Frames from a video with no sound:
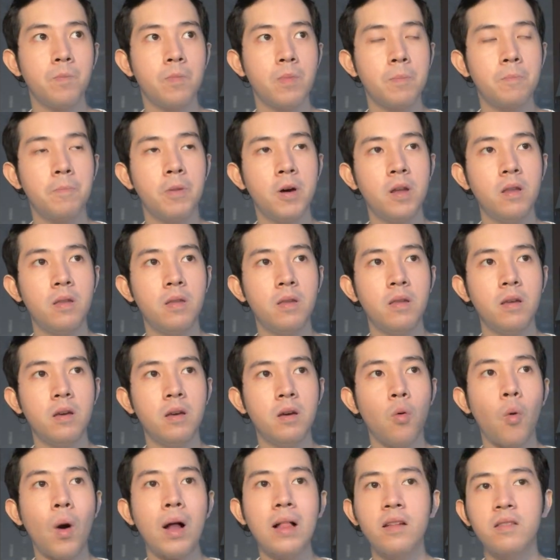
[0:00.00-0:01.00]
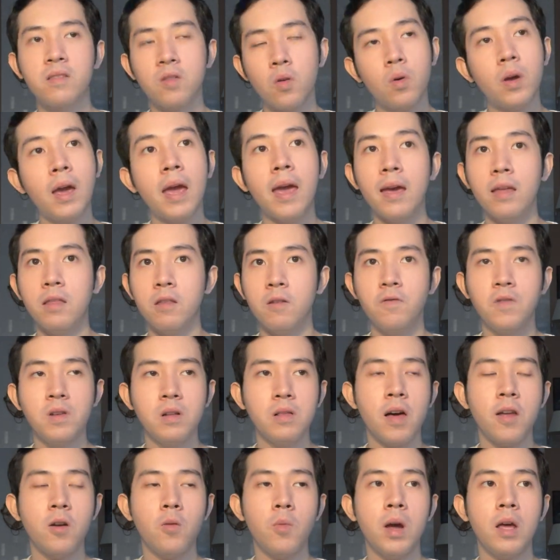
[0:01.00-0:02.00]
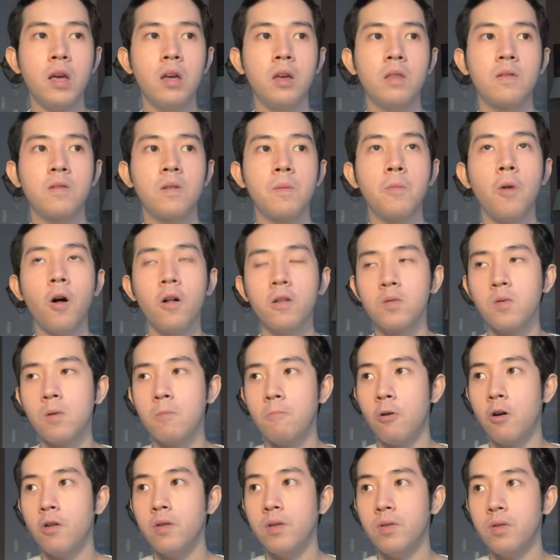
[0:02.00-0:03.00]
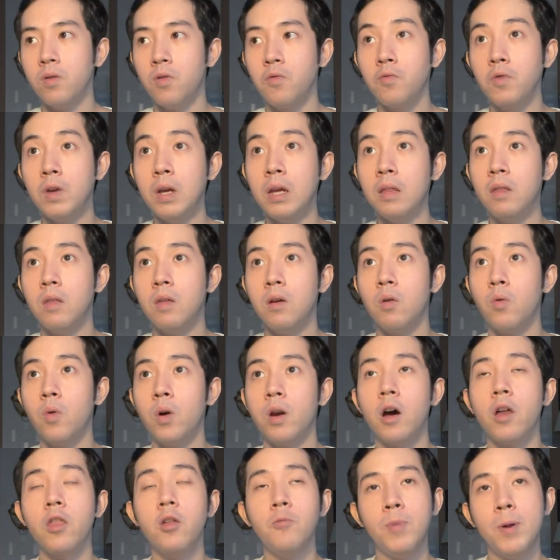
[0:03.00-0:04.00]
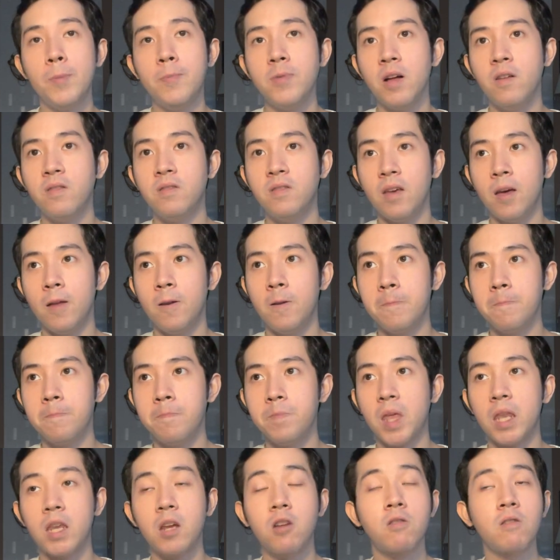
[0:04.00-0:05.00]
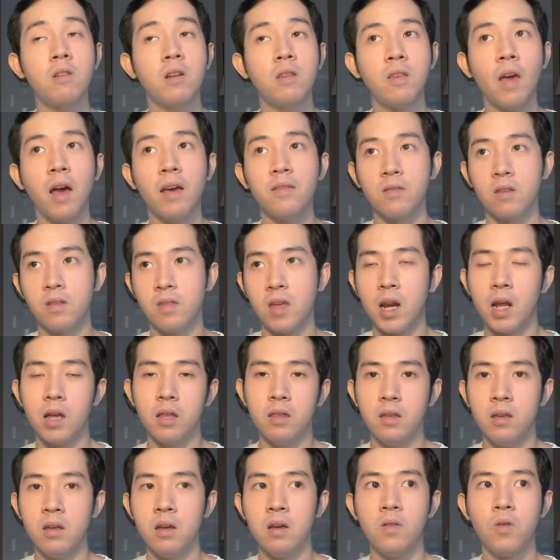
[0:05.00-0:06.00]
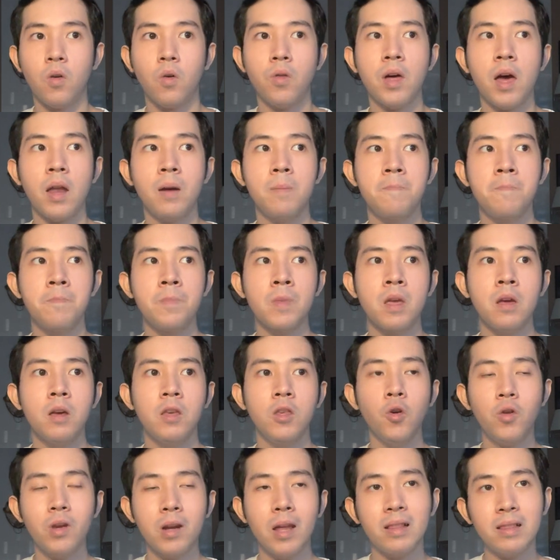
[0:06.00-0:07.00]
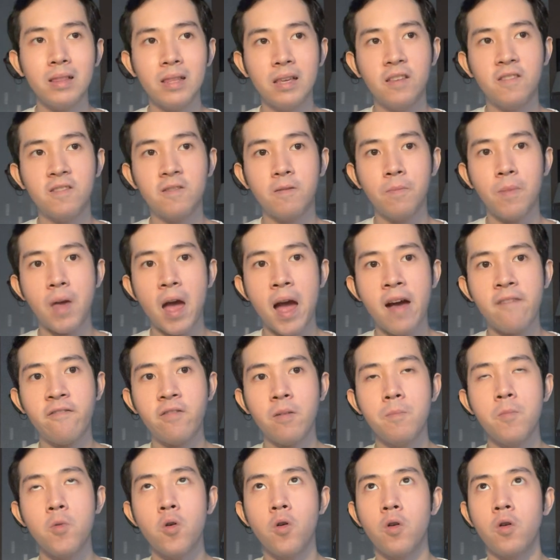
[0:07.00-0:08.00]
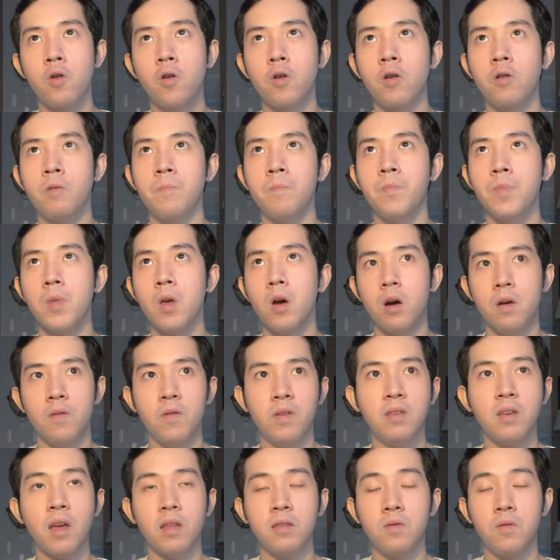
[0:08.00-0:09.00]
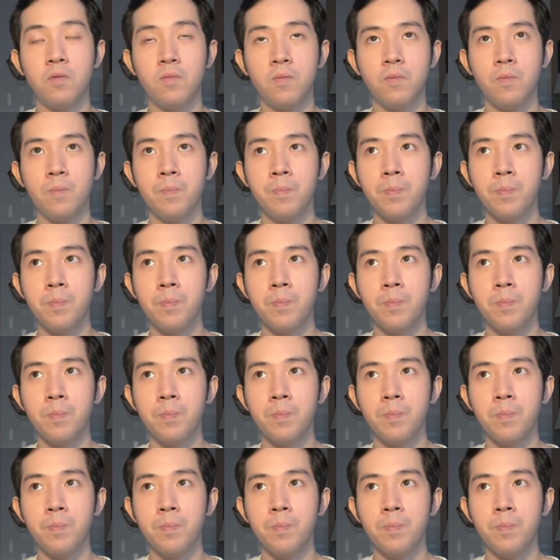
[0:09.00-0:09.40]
But while it's okay to feel that way, it's also important to read what other people have said that criticizes that idea, so that you can at least have a more of a sense of